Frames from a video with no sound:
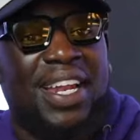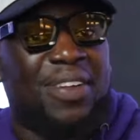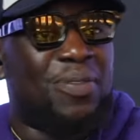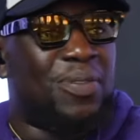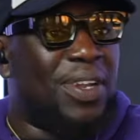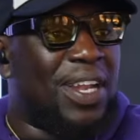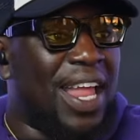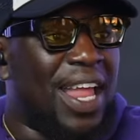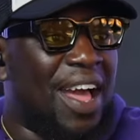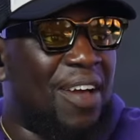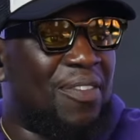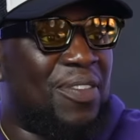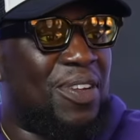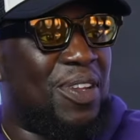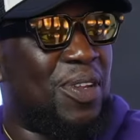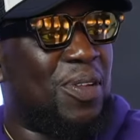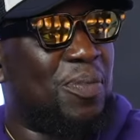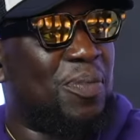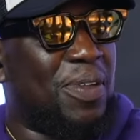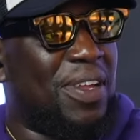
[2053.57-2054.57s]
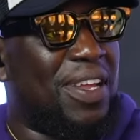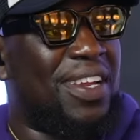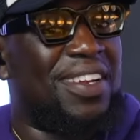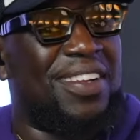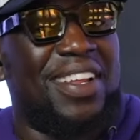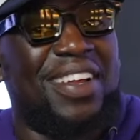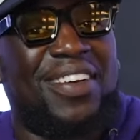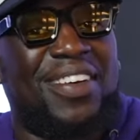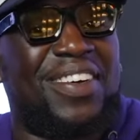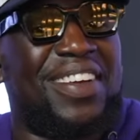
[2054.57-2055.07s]
And we laugh a little bit. They're
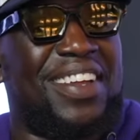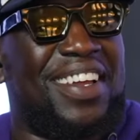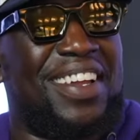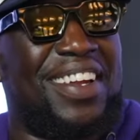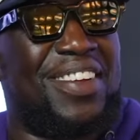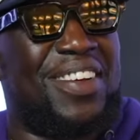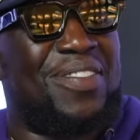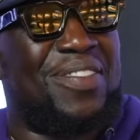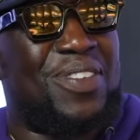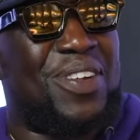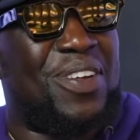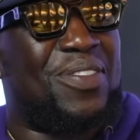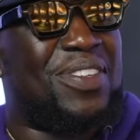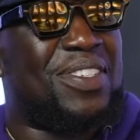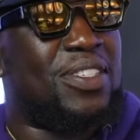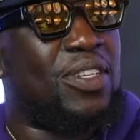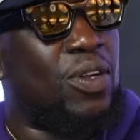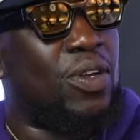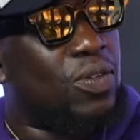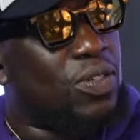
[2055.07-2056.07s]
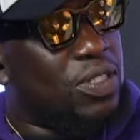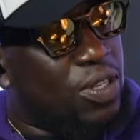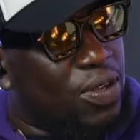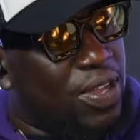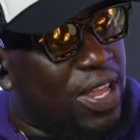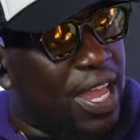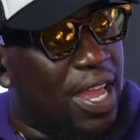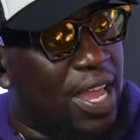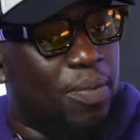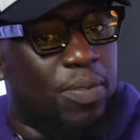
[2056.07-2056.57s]
like, okay, no, I'm nervous. No, it's
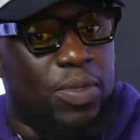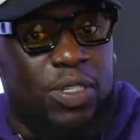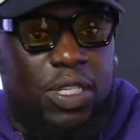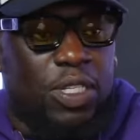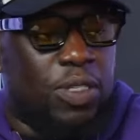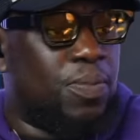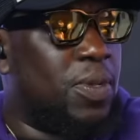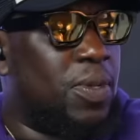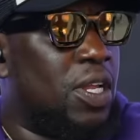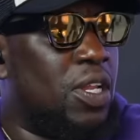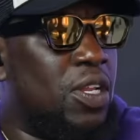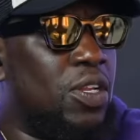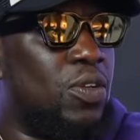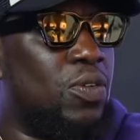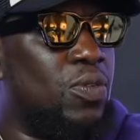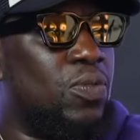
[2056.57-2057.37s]
okay. It's just me and you.